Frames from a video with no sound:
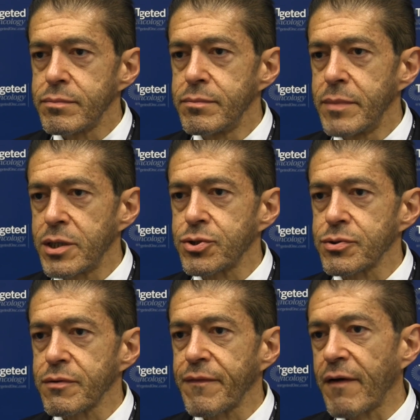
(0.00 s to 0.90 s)

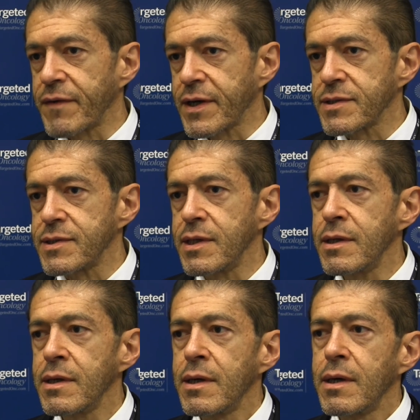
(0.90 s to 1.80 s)
measures of efficacy.
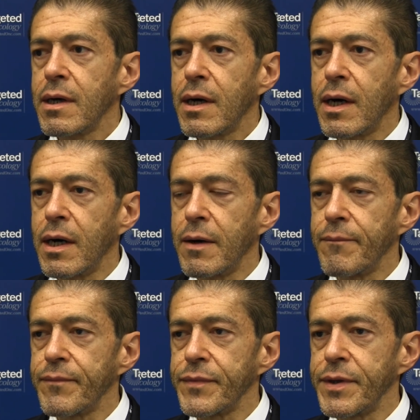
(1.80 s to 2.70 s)

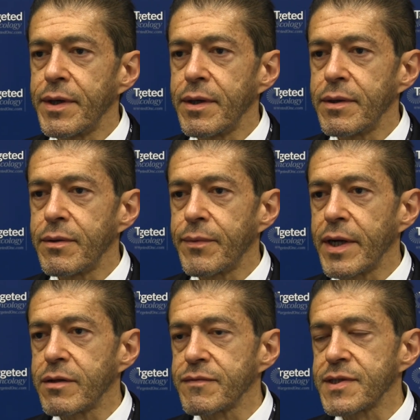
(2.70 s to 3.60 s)
Um, the, the
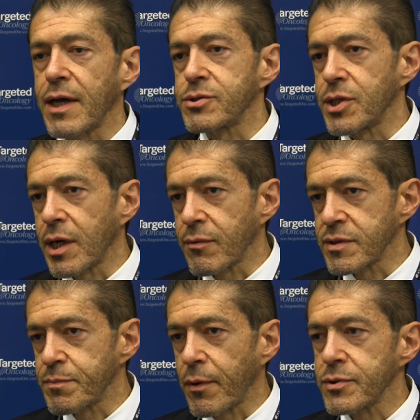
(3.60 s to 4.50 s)
rate of cytogenetic
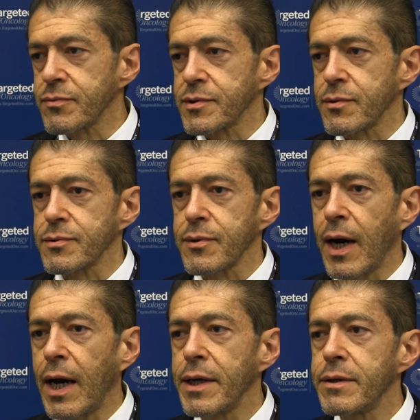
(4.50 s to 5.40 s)
response was also
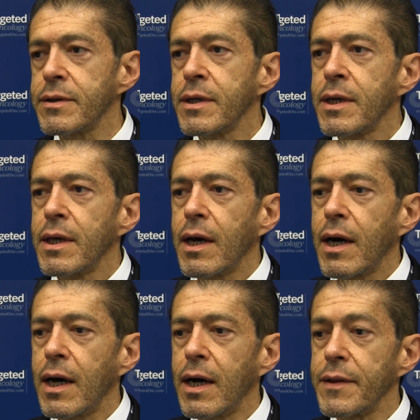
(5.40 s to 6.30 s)
higher.
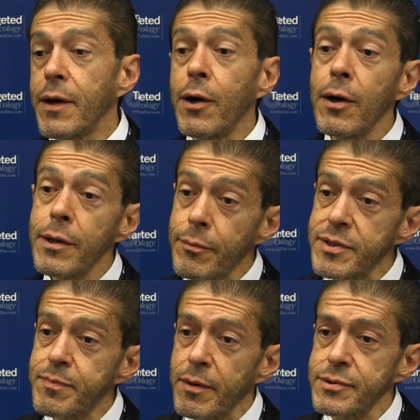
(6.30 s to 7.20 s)
Uh, the earlier
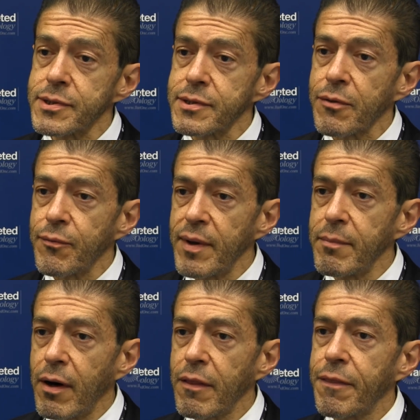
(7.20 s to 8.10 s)
responses, the three
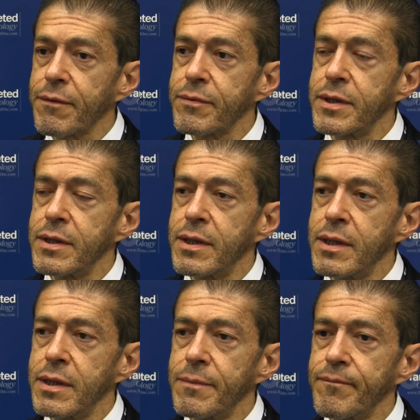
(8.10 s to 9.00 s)
month
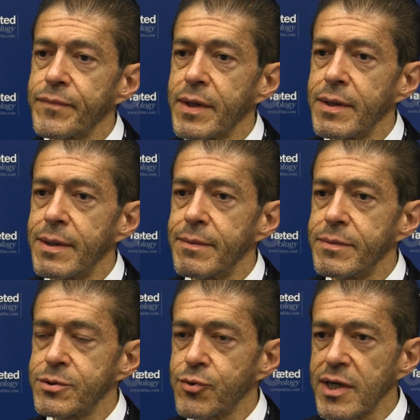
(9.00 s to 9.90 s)
um,
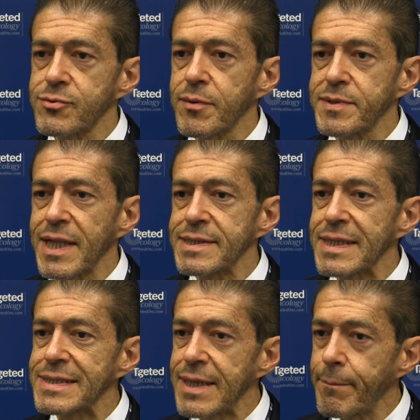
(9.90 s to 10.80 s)
transcripts less
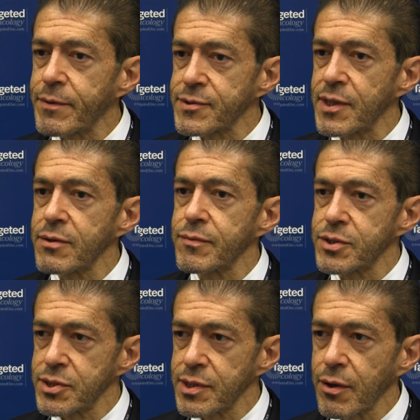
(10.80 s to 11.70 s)
than 10%,
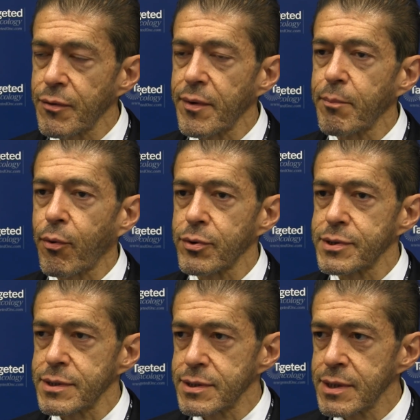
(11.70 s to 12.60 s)
which is another
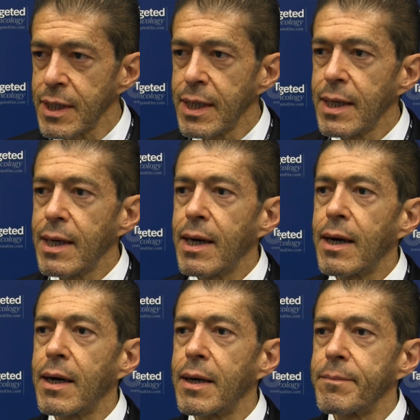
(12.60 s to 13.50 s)
important
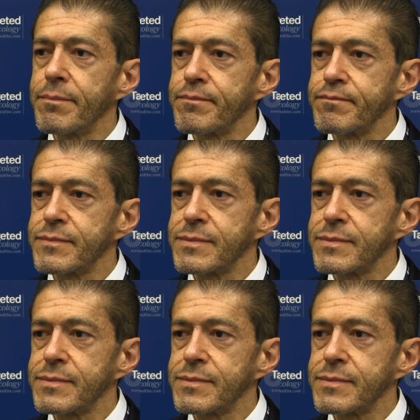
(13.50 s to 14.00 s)
um,